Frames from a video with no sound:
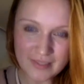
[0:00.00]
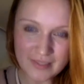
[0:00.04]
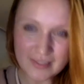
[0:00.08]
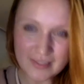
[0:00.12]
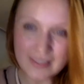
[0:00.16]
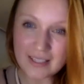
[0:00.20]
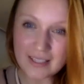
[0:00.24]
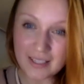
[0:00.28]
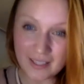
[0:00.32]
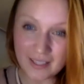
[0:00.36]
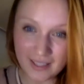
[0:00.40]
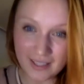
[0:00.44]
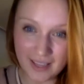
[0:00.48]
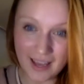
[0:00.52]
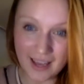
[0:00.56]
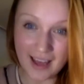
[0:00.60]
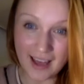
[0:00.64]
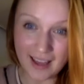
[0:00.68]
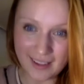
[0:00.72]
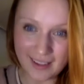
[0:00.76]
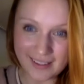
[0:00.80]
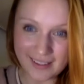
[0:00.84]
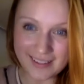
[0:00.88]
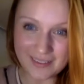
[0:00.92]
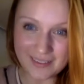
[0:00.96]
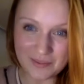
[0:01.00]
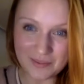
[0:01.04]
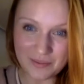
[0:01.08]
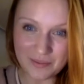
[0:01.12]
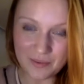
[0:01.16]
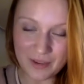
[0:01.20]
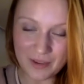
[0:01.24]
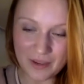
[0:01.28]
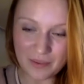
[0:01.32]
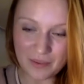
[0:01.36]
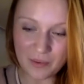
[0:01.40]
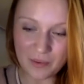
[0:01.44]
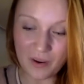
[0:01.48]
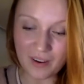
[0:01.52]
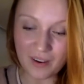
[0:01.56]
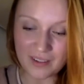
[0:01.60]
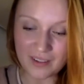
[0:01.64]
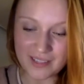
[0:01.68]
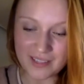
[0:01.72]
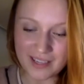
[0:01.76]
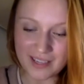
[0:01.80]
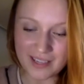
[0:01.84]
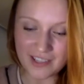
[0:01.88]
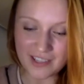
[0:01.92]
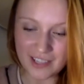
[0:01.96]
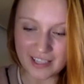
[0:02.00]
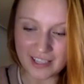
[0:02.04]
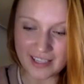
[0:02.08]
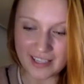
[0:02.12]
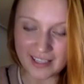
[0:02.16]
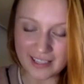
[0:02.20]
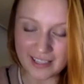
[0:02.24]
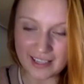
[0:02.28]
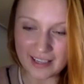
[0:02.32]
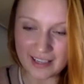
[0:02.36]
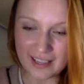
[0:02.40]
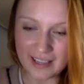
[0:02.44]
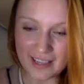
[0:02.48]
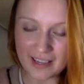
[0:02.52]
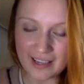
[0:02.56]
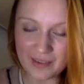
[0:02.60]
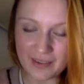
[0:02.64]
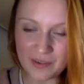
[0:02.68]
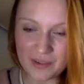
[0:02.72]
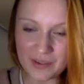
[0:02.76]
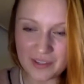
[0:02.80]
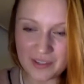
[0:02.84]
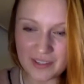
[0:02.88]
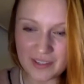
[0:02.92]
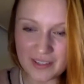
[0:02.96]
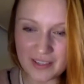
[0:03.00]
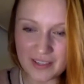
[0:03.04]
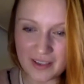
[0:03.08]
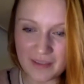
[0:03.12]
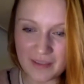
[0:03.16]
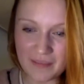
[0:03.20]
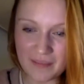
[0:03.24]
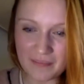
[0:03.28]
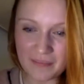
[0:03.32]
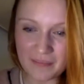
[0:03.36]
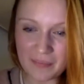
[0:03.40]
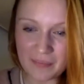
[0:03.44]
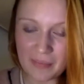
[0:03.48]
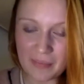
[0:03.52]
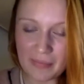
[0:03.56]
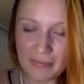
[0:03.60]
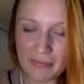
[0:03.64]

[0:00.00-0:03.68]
Yeah, it was actually, and it was a